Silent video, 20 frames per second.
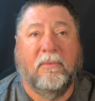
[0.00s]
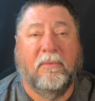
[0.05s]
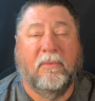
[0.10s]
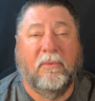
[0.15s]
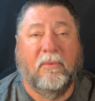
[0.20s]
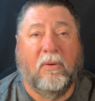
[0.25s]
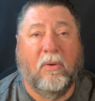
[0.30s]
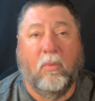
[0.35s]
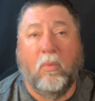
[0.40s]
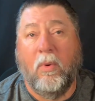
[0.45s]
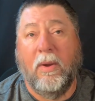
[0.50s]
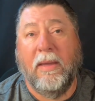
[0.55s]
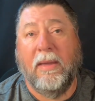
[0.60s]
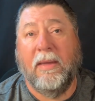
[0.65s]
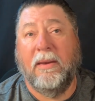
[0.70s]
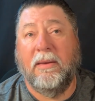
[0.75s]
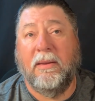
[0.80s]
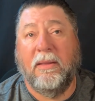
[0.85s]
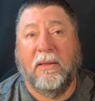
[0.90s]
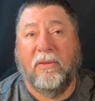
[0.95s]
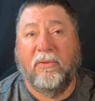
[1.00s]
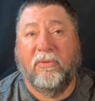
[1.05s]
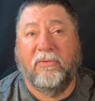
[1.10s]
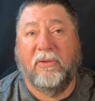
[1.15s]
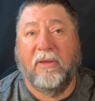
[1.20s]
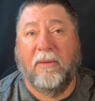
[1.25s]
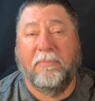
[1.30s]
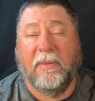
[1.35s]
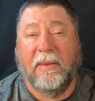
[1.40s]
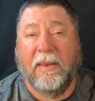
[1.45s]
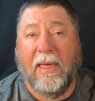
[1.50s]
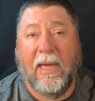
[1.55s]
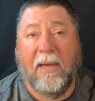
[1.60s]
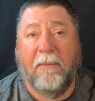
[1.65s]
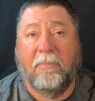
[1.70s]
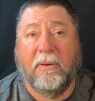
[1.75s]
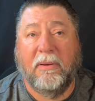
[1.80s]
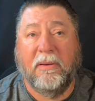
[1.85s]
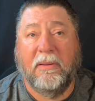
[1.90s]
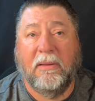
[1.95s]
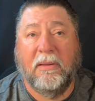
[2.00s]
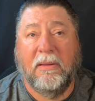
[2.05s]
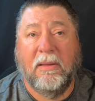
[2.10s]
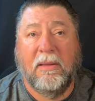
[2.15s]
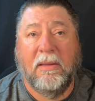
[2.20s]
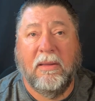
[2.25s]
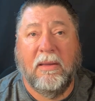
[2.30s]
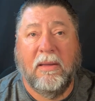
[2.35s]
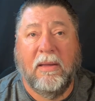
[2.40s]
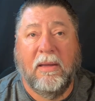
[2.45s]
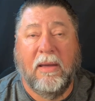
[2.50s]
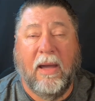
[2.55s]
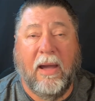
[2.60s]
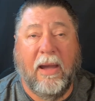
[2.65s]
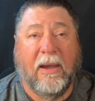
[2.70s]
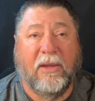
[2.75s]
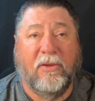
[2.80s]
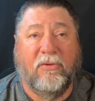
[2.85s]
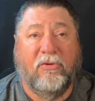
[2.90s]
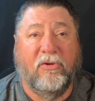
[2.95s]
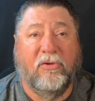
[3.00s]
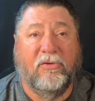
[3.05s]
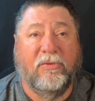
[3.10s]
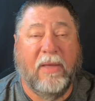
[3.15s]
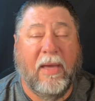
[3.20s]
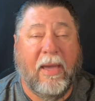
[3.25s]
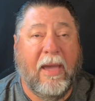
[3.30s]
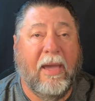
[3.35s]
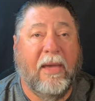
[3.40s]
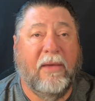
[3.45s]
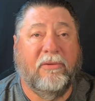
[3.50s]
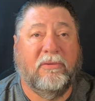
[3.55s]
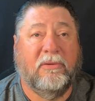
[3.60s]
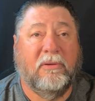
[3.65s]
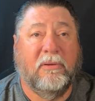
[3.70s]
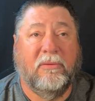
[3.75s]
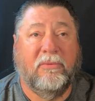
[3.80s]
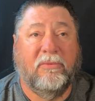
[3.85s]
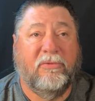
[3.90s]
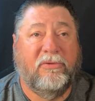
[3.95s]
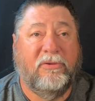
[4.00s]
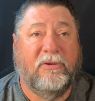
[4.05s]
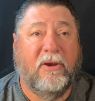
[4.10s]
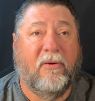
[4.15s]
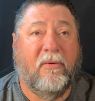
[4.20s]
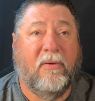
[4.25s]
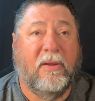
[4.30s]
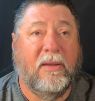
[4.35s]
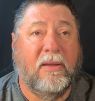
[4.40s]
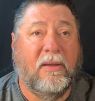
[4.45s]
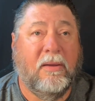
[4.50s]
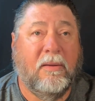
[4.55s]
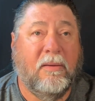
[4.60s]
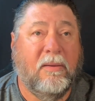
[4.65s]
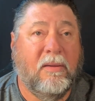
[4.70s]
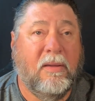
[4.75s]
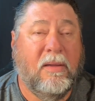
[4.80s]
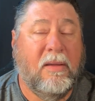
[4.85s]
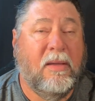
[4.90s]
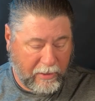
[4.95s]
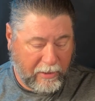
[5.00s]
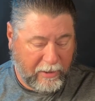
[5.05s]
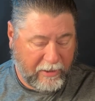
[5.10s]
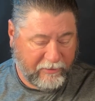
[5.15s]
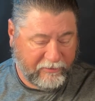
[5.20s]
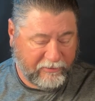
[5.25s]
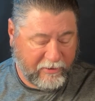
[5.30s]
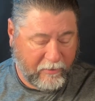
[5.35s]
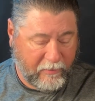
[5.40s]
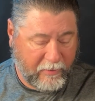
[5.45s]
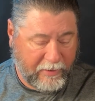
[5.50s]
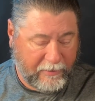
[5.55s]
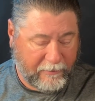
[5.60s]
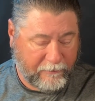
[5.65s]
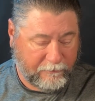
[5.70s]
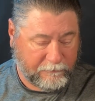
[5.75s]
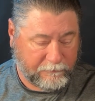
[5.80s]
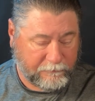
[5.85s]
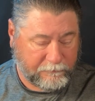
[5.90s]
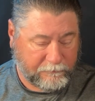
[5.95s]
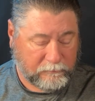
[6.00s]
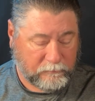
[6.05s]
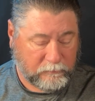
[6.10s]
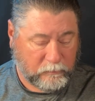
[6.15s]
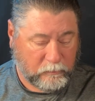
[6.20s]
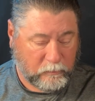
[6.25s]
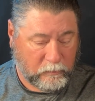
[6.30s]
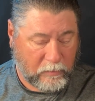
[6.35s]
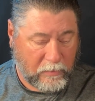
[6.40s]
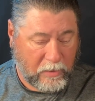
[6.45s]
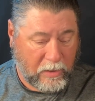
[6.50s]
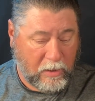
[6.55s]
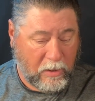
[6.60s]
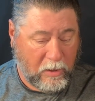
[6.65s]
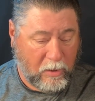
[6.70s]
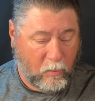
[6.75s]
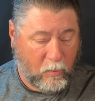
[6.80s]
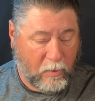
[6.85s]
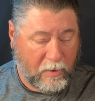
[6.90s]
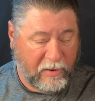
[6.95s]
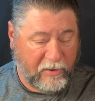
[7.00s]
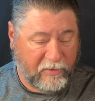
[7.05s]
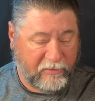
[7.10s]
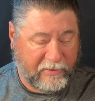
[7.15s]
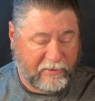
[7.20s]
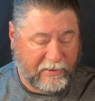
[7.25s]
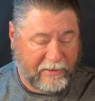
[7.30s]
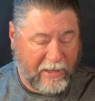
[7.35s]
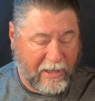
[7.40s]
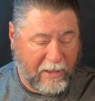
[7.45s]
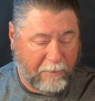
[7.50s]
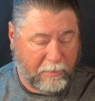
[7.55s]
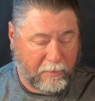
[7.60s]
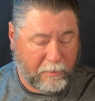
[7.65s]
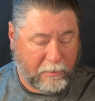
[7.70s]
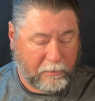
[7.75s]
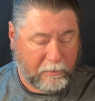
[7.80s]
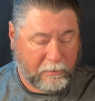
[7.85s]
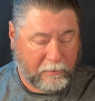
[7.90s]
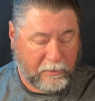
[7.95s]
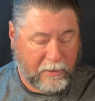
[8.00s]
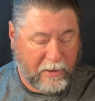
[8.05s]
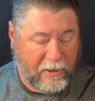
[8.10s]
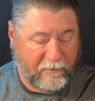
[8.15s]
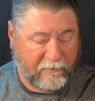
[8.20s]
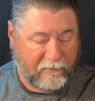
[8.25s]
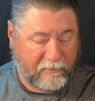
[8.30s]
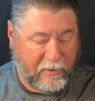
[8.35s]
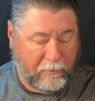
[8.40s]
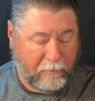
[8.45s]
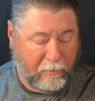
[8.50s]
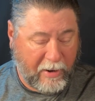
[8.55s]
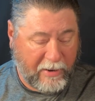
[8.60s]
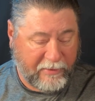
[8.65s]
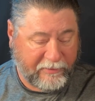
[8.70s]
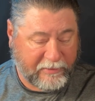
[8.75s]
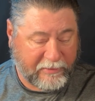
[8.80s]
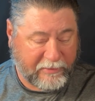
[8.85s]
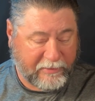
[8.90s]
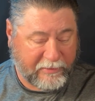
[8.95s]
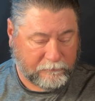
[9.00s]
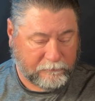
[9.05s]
or when something happened, I can just ask Siri, hey Siri, hmm? What is the capital of Nebraska?